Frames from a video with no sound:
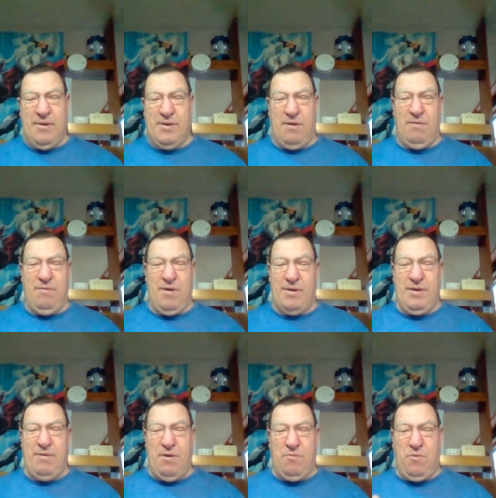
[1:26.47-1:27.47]
So I
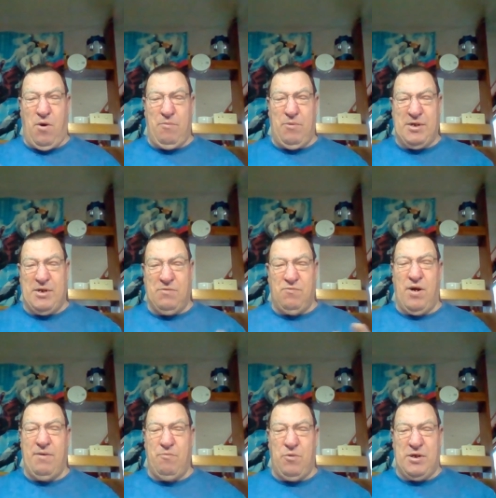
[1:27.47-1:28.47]
don't know quite which is
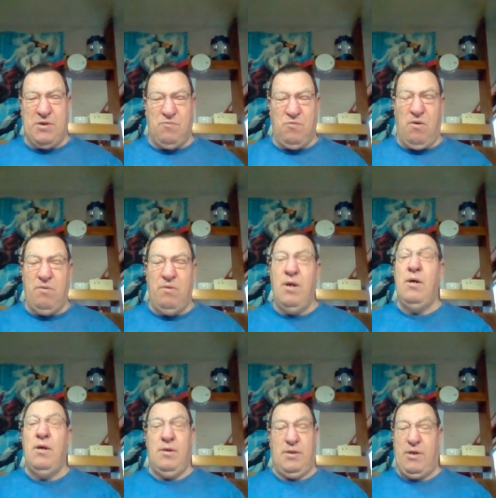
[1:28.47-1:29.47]
right and which is wrong,
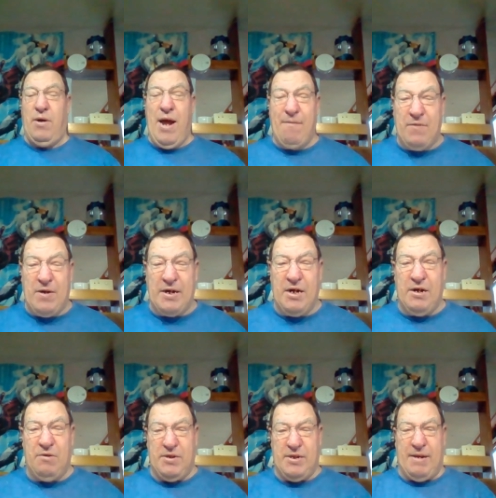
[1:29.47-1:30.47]
so I haven't
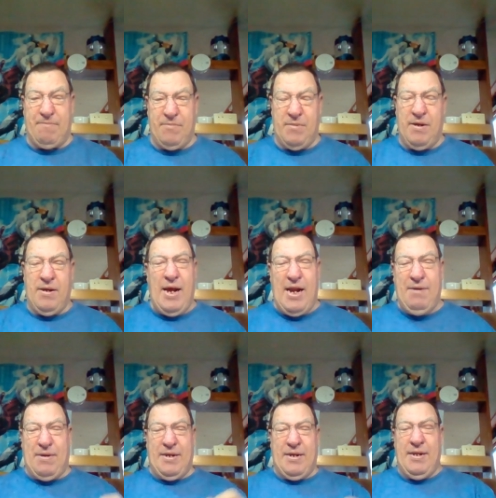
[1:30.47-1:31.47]
included it.
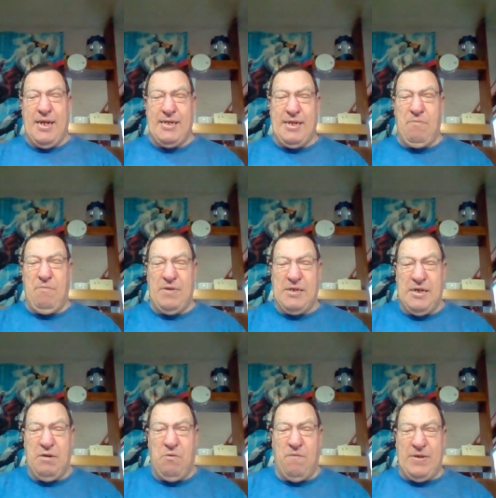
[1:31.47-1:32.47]
Anyway, let's get on with
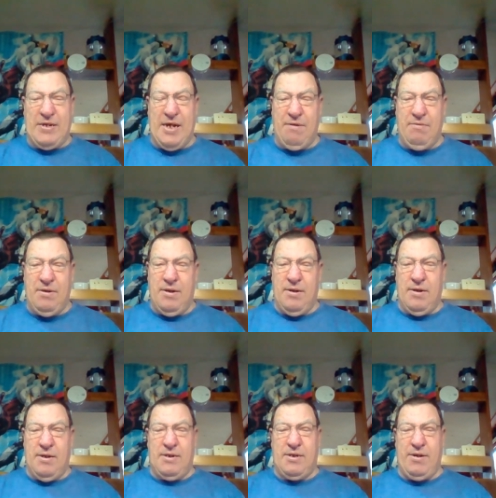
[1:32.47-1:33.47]
this little video.
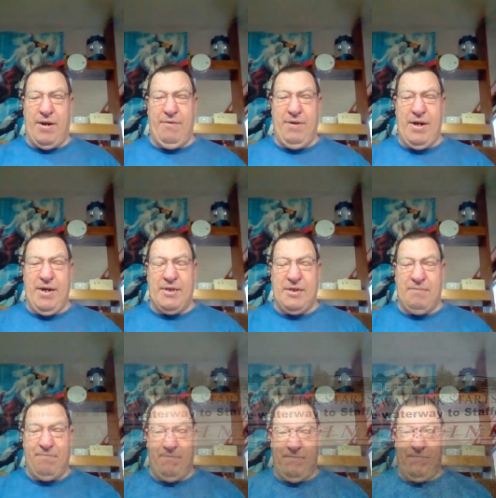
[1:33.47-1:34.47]
So here it is.